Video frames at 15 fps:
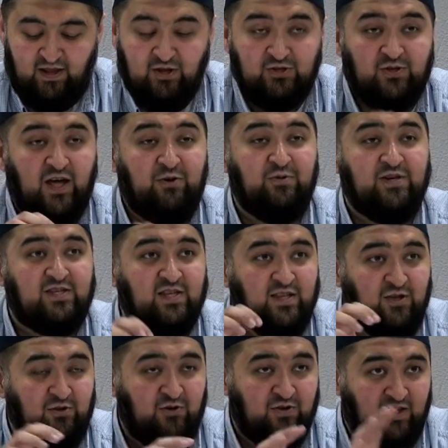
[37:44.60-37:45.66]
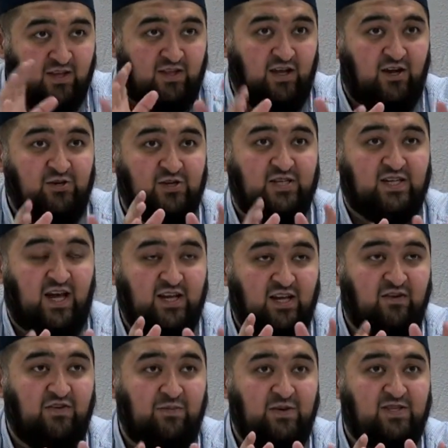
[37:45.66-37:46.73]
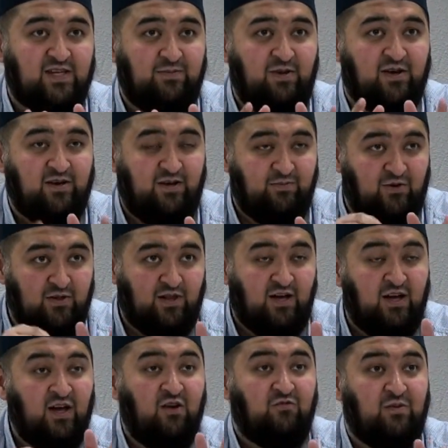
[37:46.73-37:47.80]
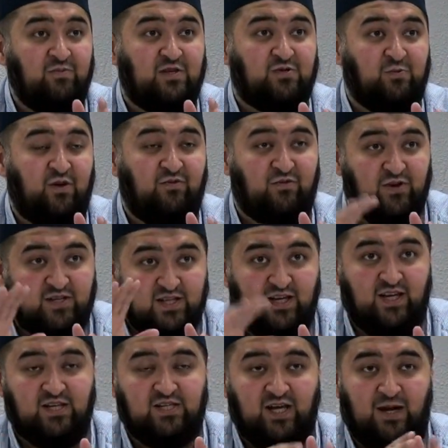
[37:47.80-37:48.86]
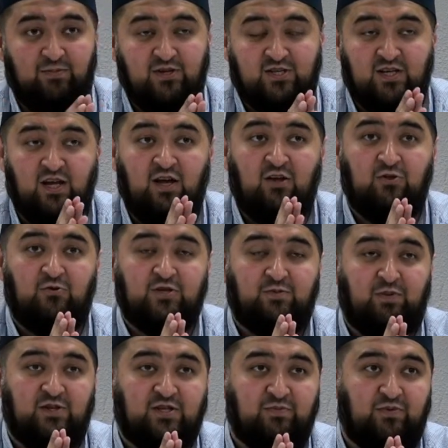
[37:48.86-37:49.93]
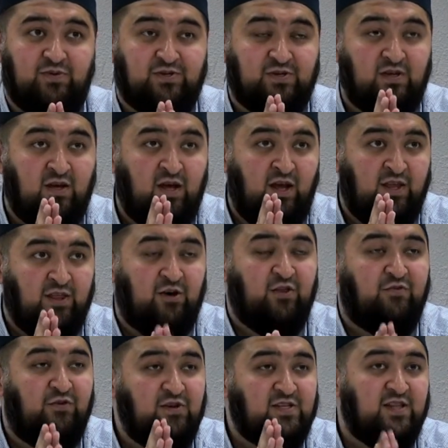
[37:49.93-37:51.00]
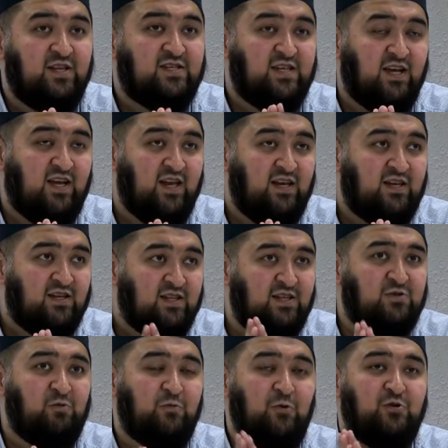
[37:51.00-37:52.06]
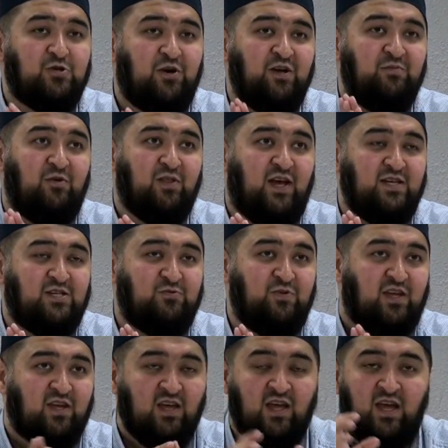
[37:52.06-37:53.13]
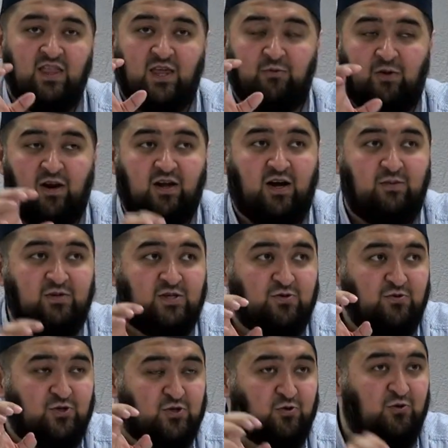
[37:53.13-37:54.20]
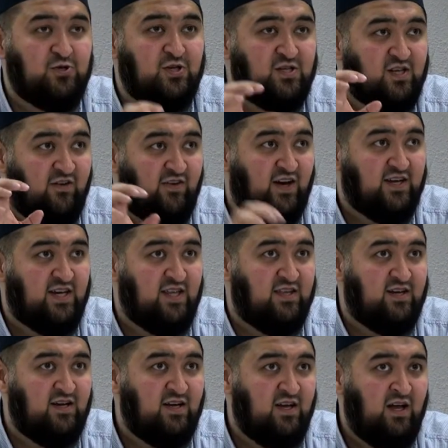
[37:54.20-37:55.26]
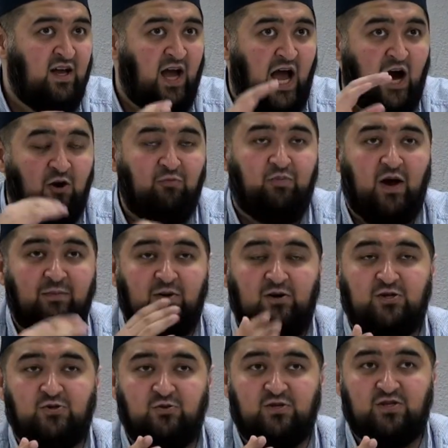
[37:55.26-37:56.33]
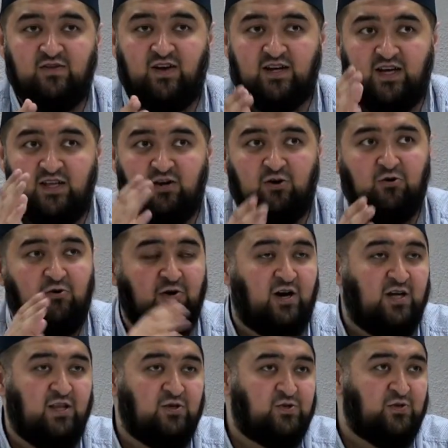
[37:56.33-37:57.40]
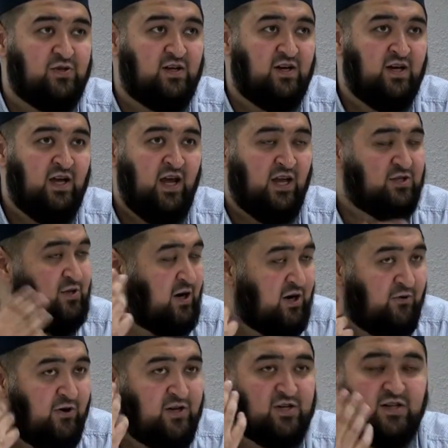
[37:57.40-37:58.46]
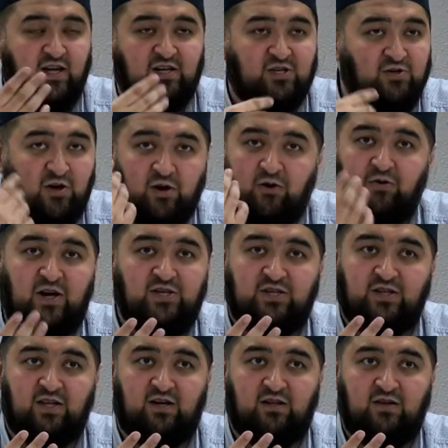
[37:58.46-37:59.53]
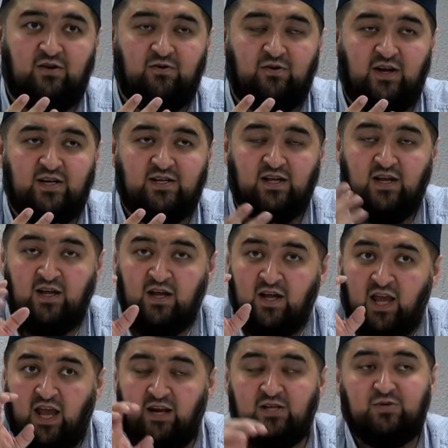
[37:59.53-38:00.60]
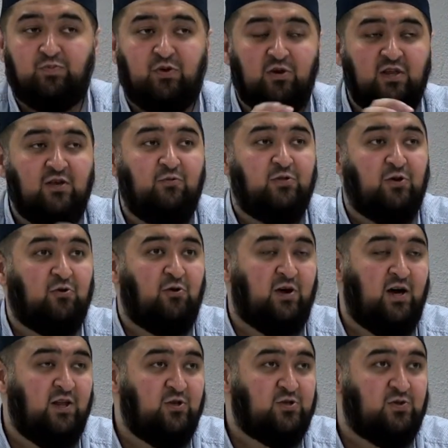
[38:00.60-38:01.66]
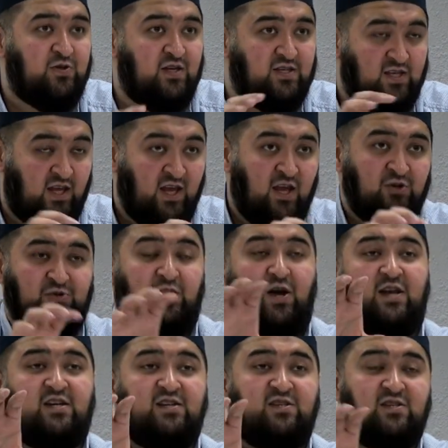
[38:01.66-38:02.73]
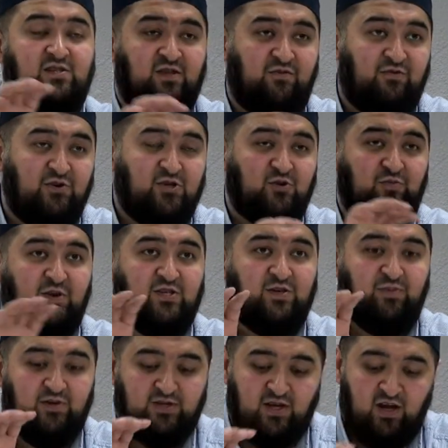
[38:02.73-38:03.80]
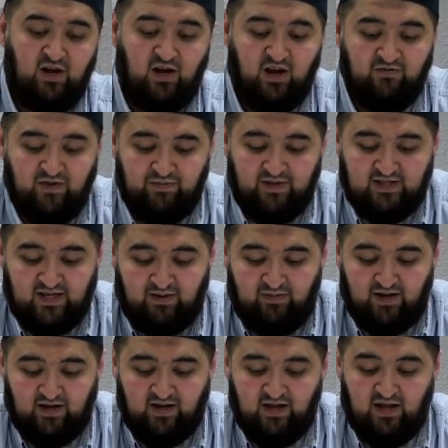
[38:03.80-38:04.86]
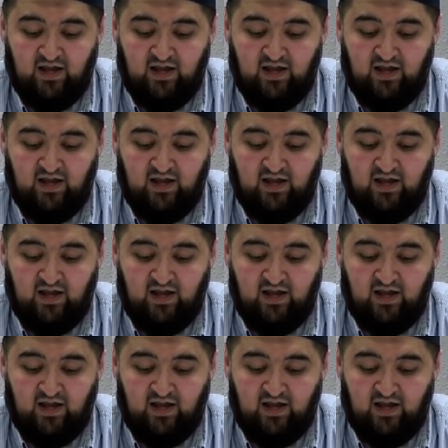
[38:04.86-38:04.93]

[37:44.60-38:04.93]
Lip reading: So that was, you know, the understanding of Ibn Taymiyyah rahimahullah from this one verse, that he established those principles. Now the first and the second, this is what we were talking about last week, that when it comes to sources of aqidah, our primary sources of aqidah are Quran and Sunnah. It's not our intellect, it's not our rationale, right? It is purely what the Quran and Sunnah say. So that is the first two principles of Ibn Taymiyyah.